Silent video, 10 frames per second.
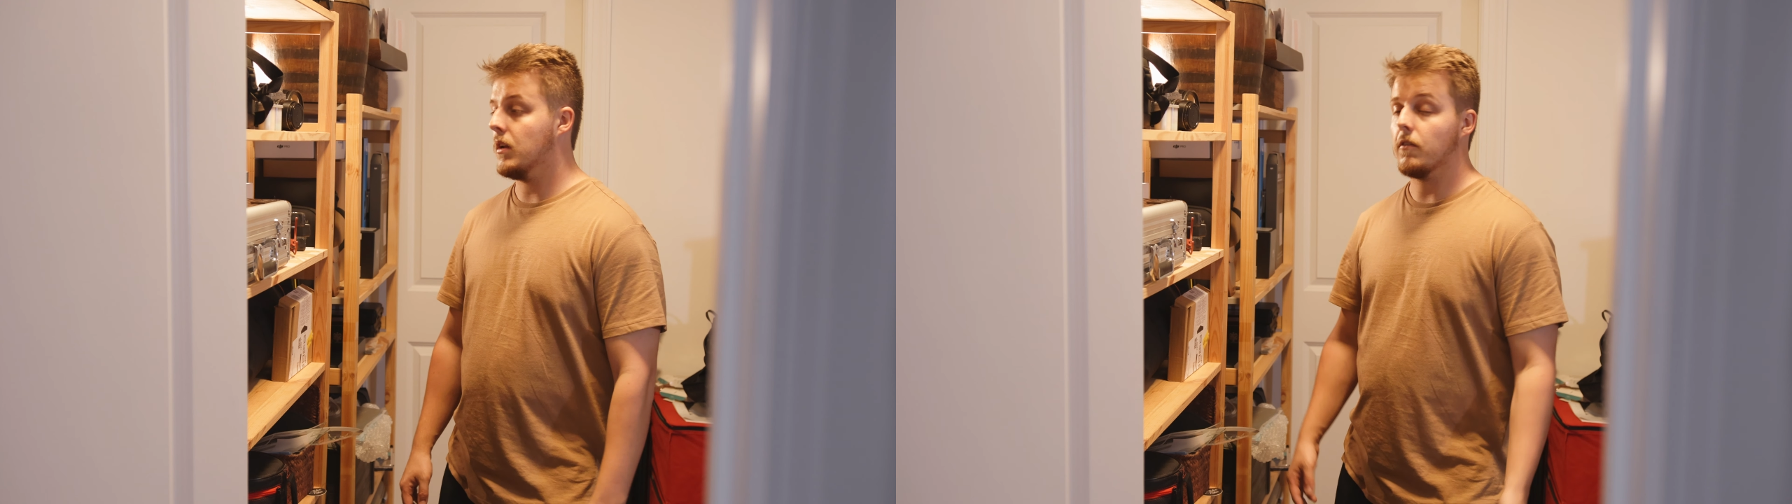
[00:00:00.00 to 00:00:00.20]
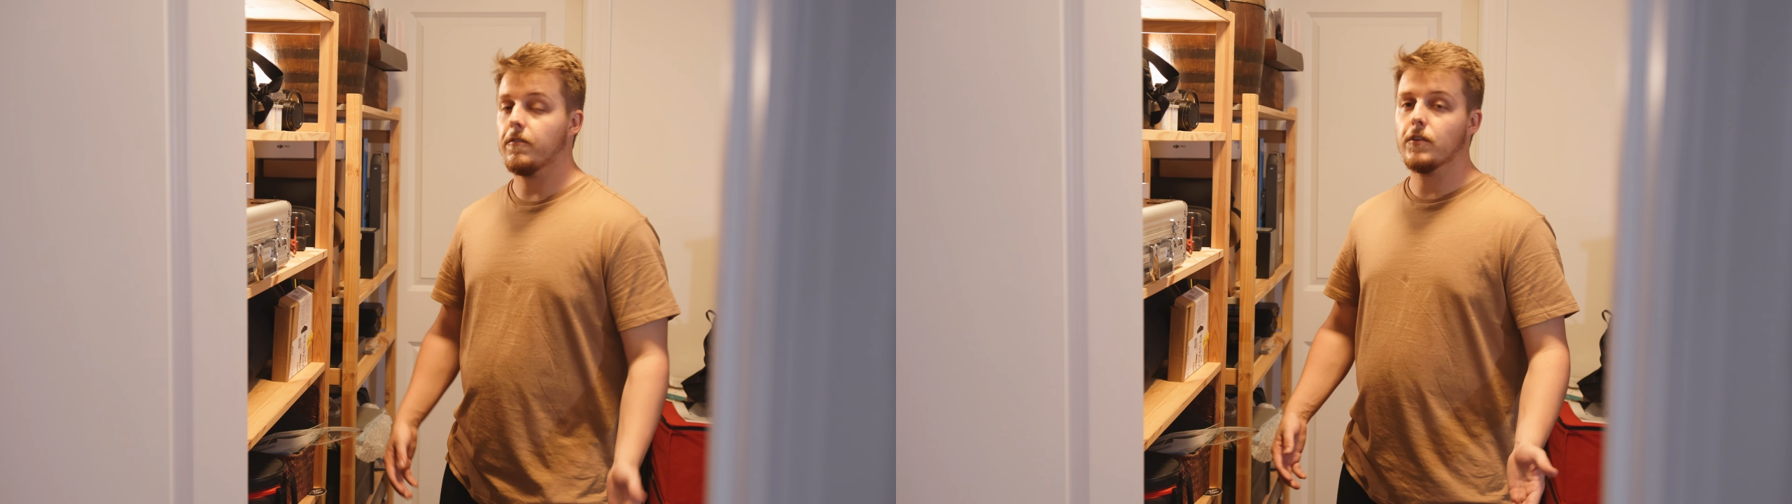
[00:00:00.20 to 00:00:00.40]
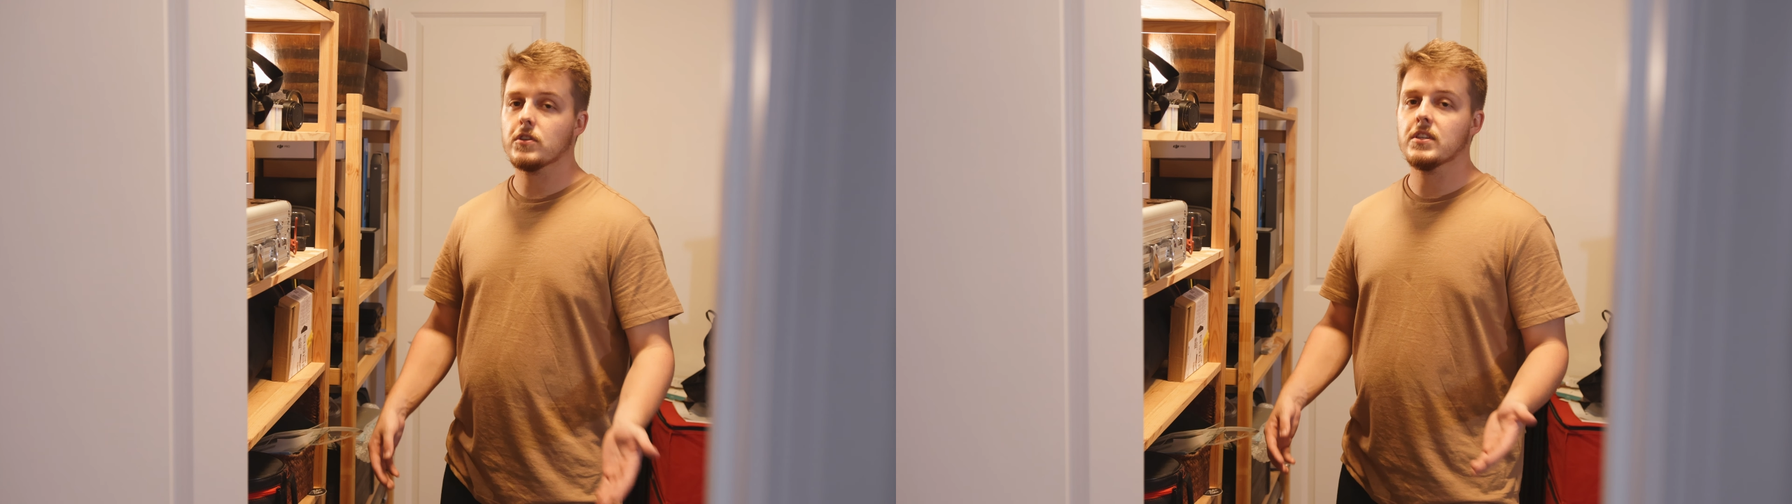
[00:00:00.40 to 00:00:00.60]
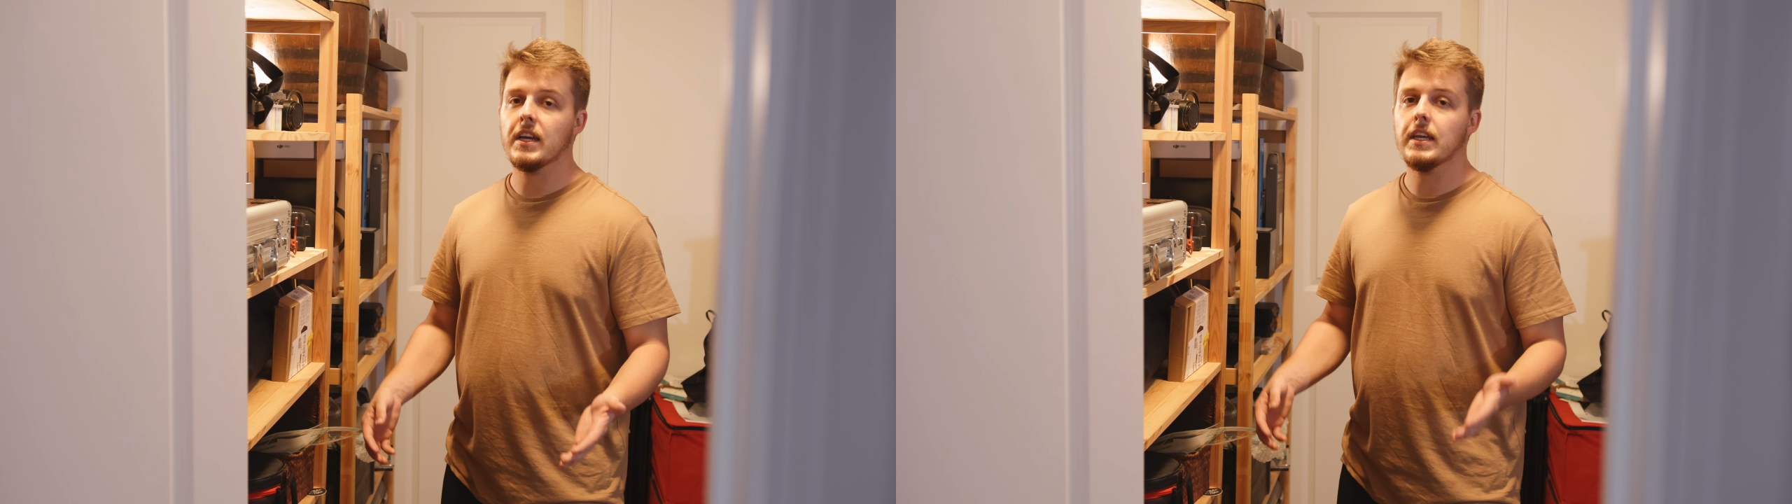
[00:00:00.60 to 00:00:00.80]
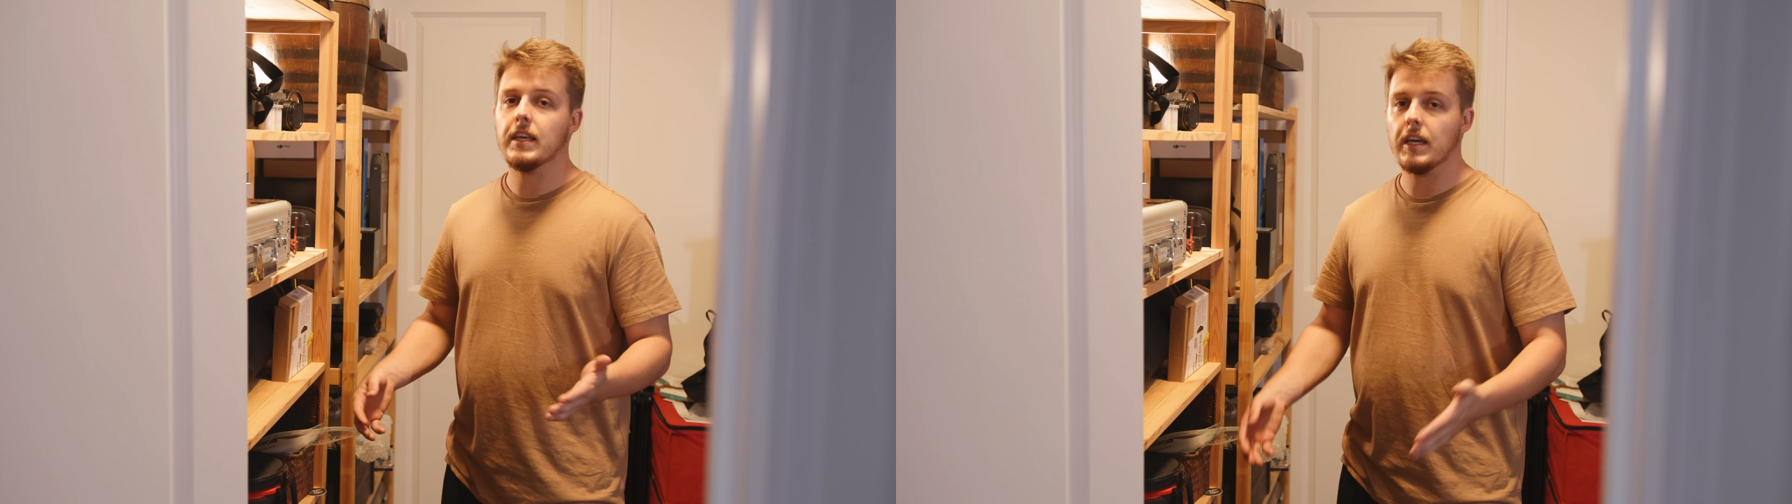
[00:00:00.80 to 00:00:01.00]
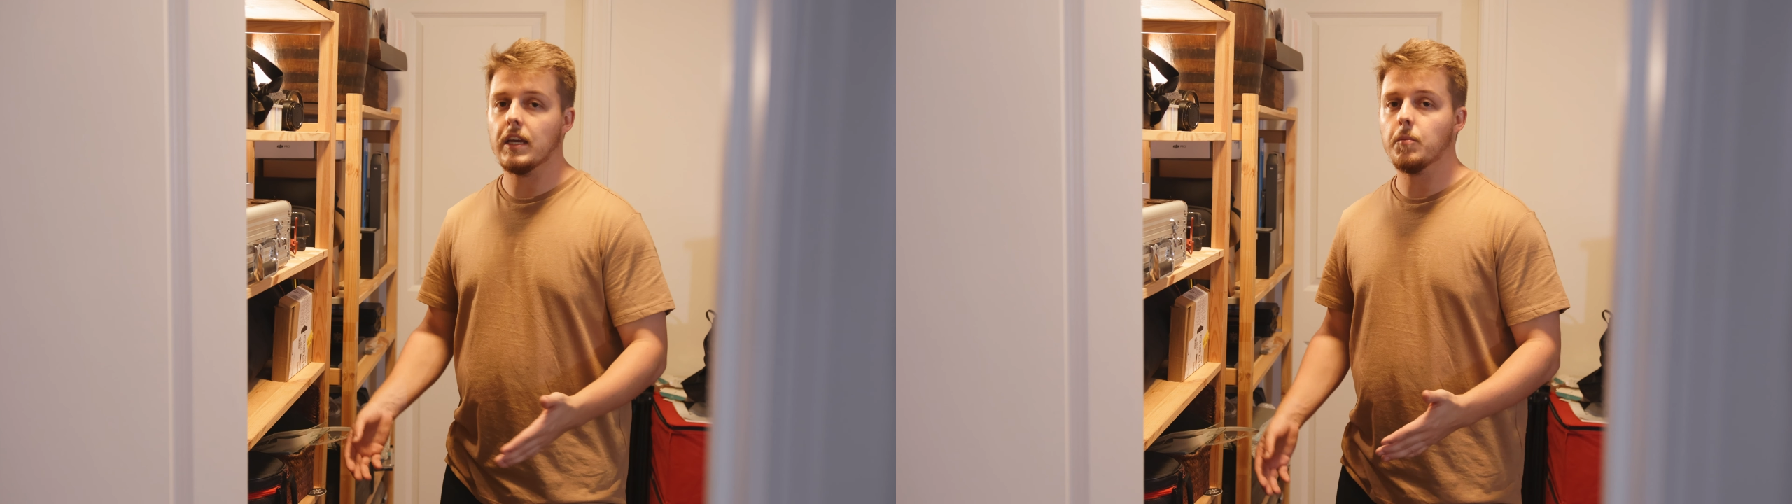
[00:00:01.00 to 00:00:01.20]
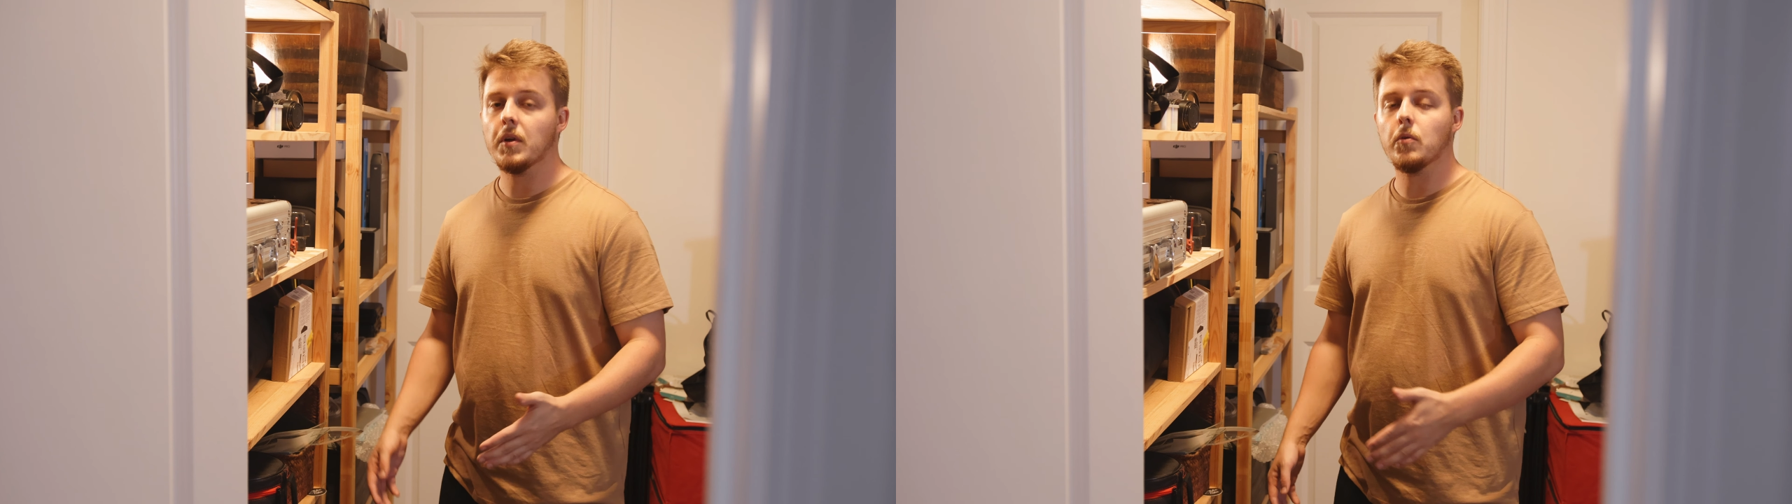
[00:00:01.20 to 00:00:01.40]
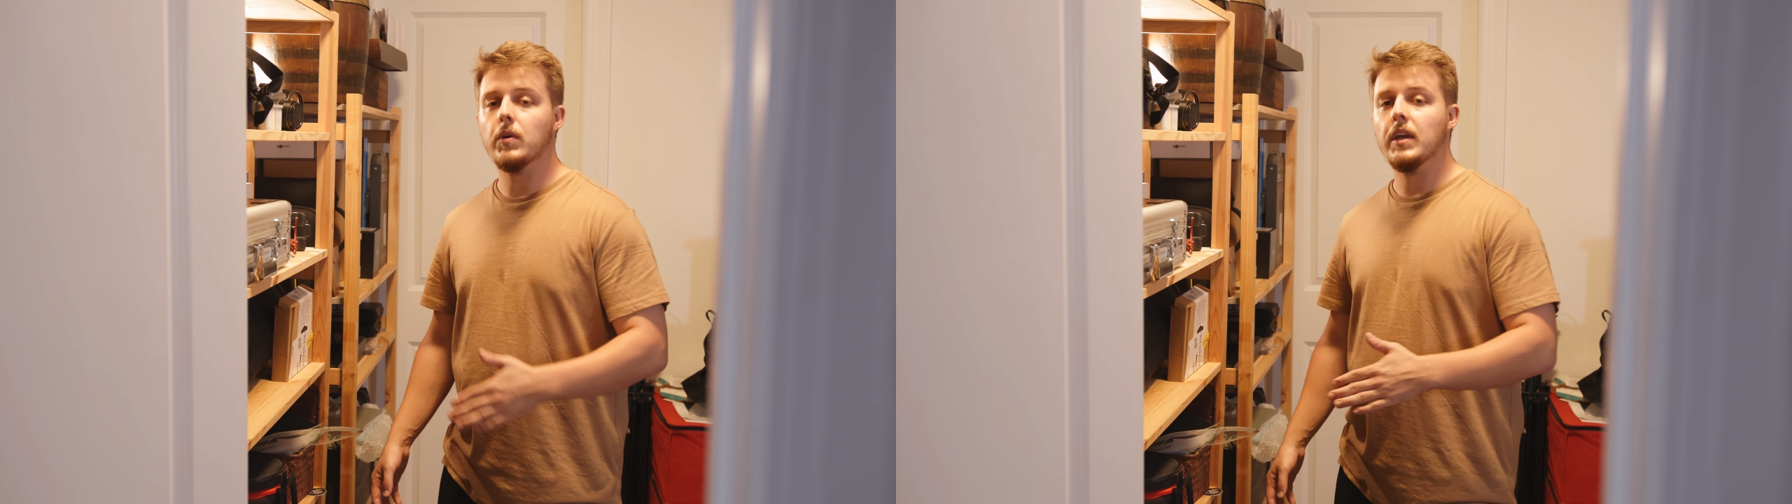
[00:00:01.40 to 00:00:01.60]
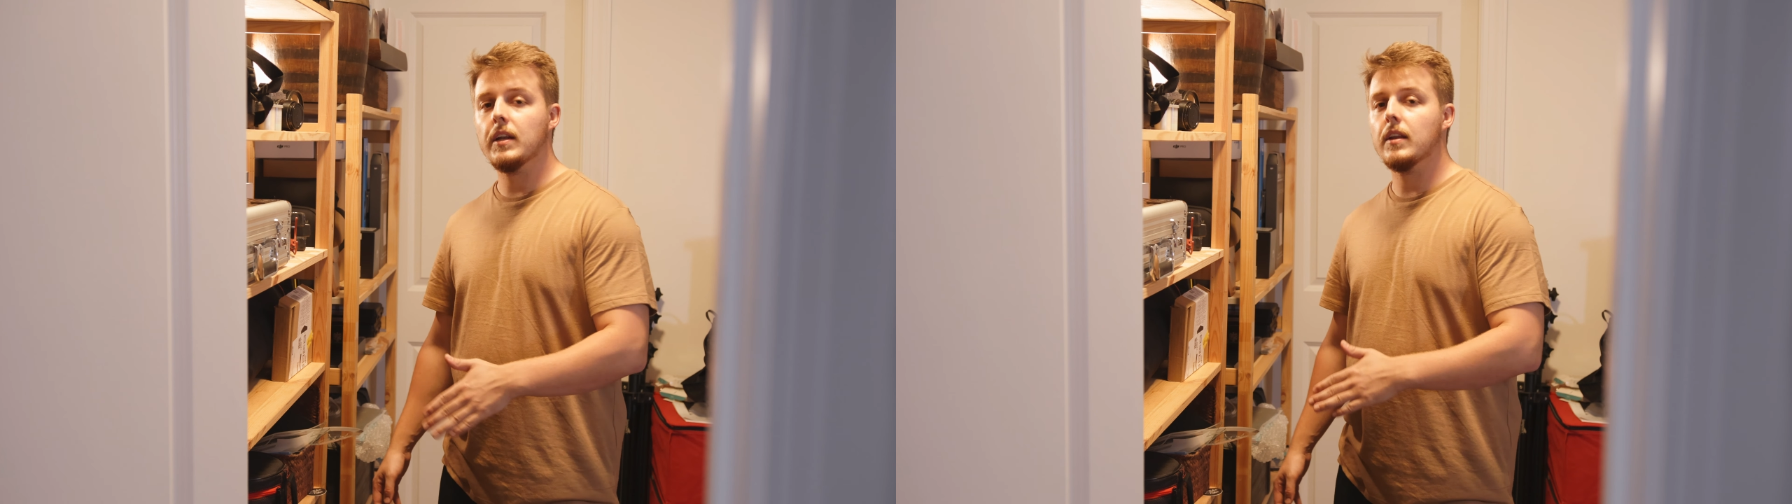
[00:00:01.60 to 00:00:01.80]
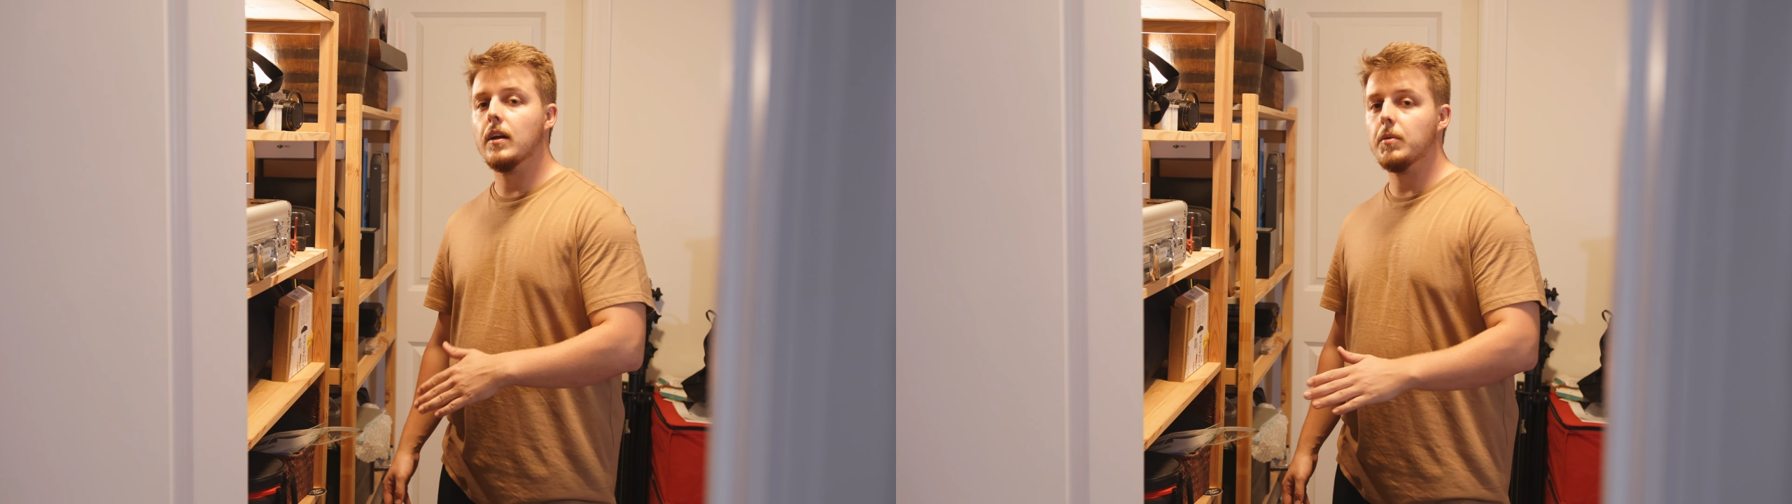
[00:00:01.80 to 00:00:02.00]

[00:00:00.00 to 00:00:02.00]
Now the first night came and we ended up